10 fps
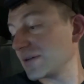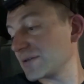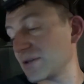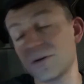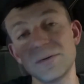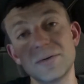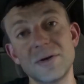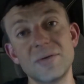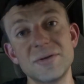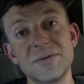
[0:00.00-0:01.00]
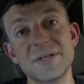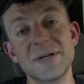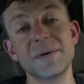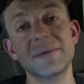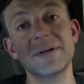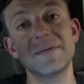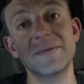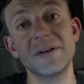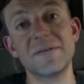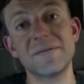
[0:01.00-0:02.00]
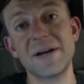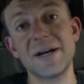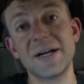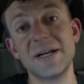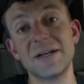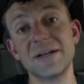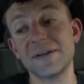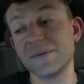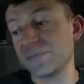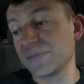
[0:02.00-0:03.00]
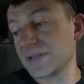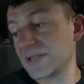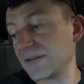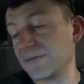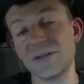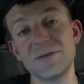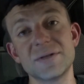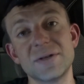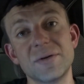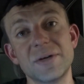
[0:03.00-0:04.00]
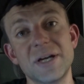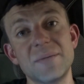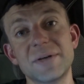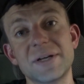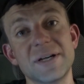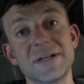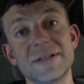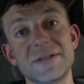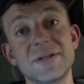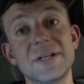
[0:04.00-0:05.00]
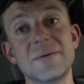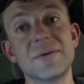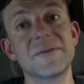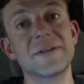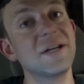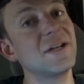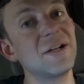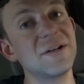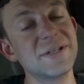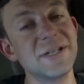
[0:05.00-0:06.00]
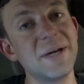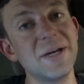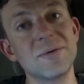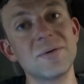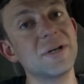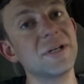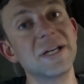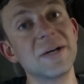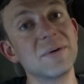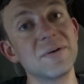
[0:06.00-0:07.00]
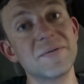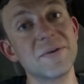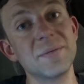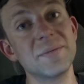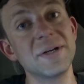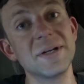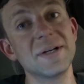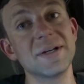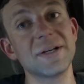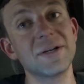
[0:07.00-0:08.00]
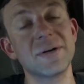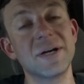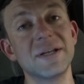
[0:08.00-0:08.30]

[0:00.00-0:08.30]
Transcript: So don't use them. I'm gonna verify see if they use an OEM because you can get one for $10 on eBay or you can get one from you know an